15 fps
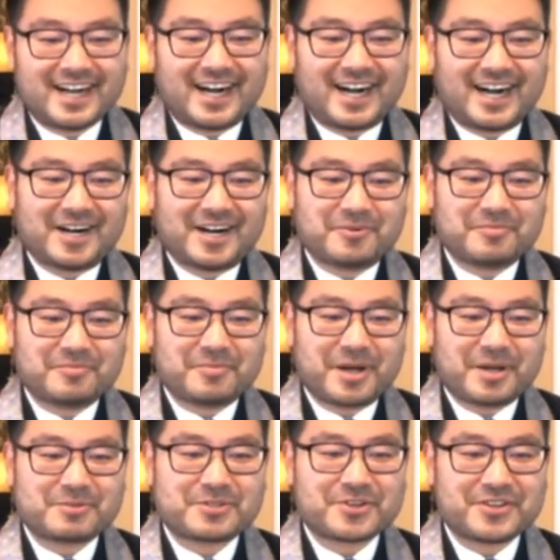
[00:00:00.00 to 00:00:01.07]

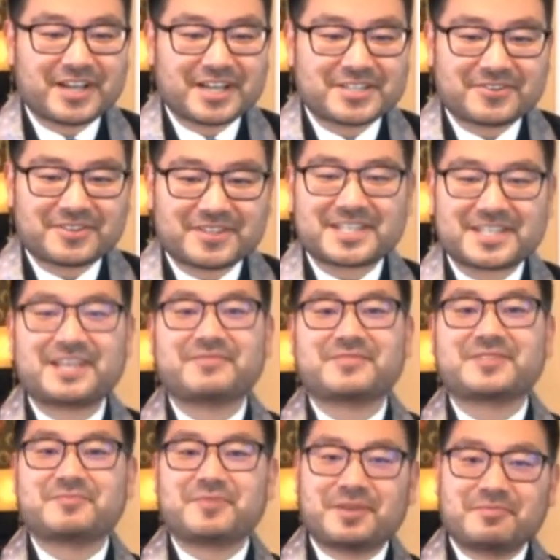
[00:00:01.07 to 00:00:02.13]
I'm sure you guys aren't the same
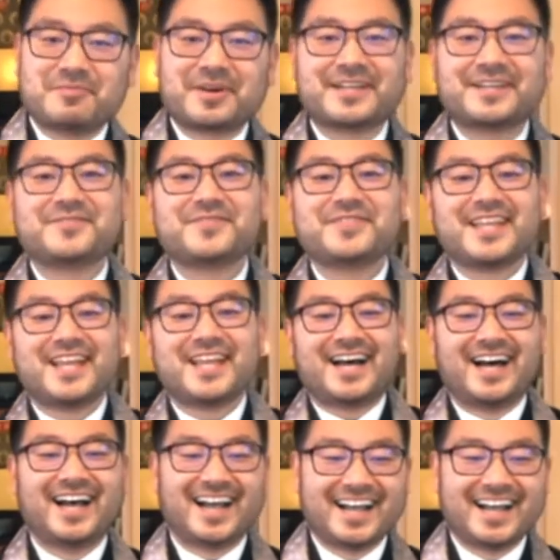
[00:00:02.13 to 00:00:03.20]
as me, but
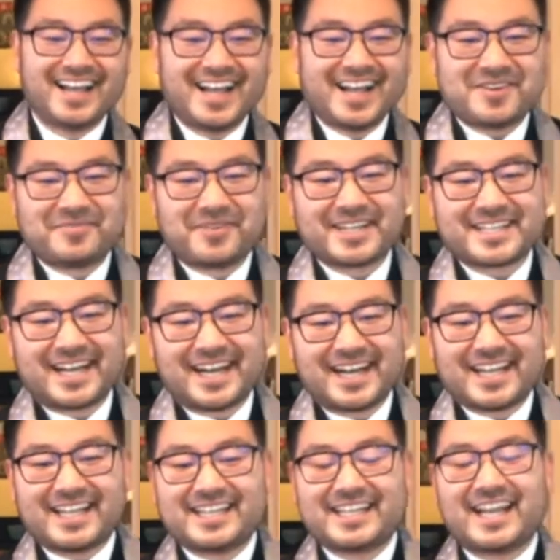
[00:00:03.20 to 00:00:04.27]

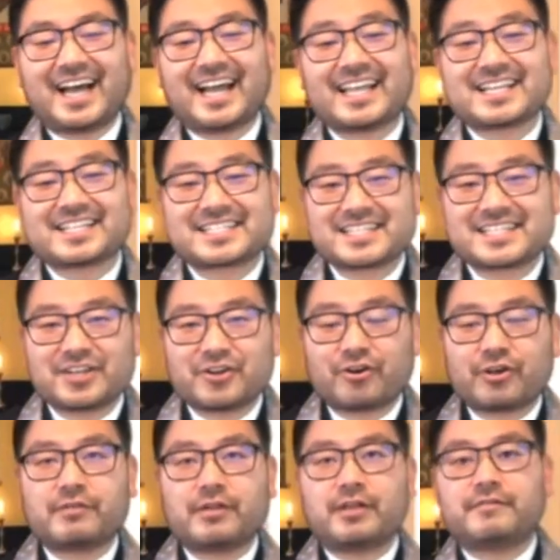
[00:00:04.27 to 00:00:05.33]
I guess,
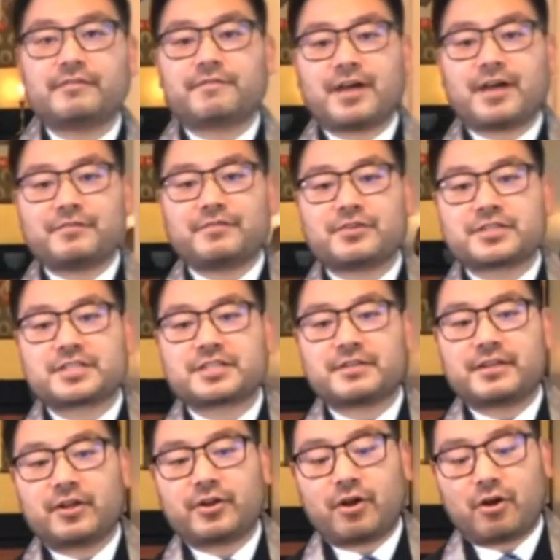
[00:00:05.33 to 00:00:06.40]
in 5 years,
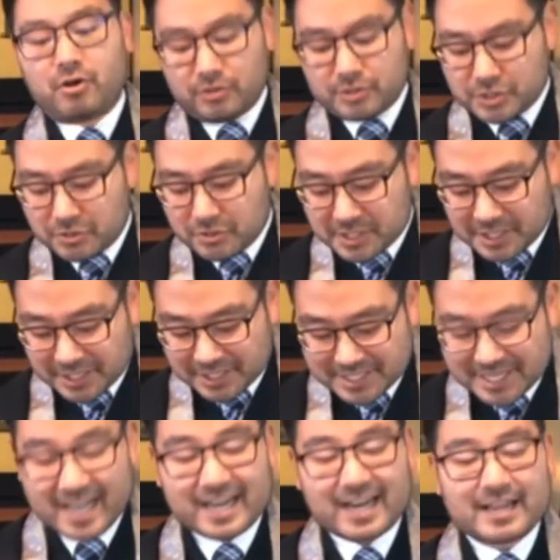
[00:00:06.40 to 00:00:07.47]
and all joking
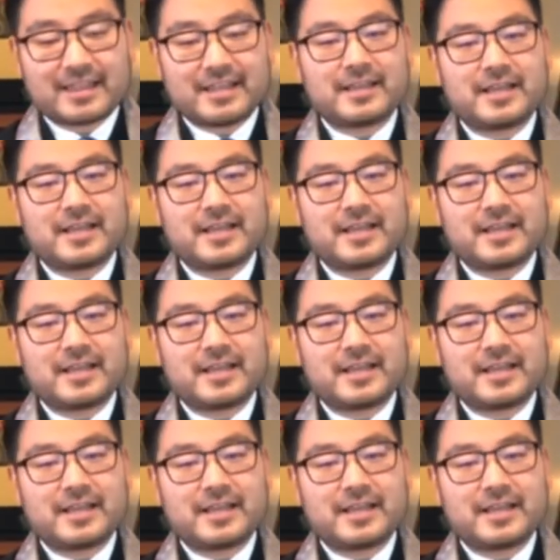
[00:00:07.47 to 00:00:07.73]
aside, I think